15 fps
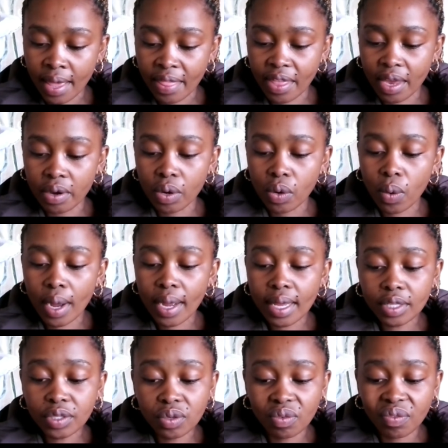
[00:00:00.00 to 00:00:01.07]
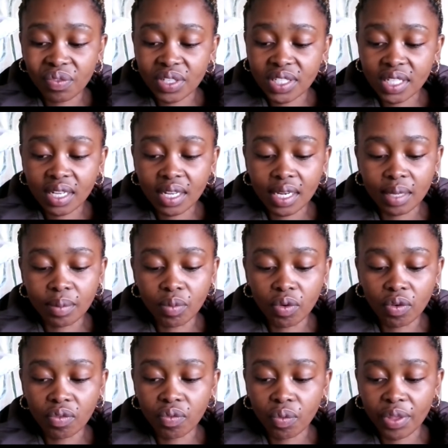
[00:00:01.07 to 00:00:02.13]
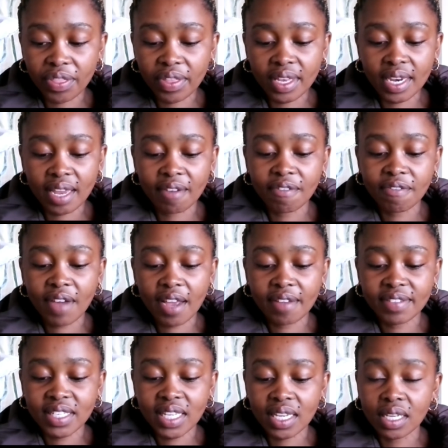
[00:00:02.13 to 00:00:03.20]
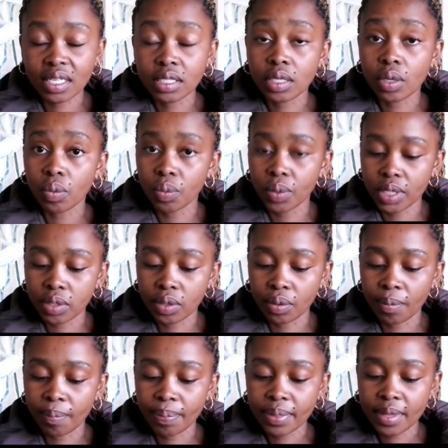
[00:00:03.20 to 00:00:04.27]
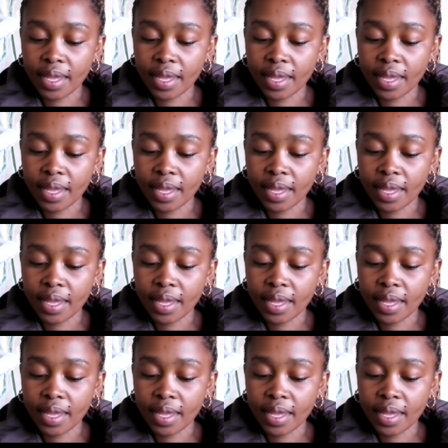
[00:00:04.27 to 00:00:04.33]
They require to physically move within a 5-second window.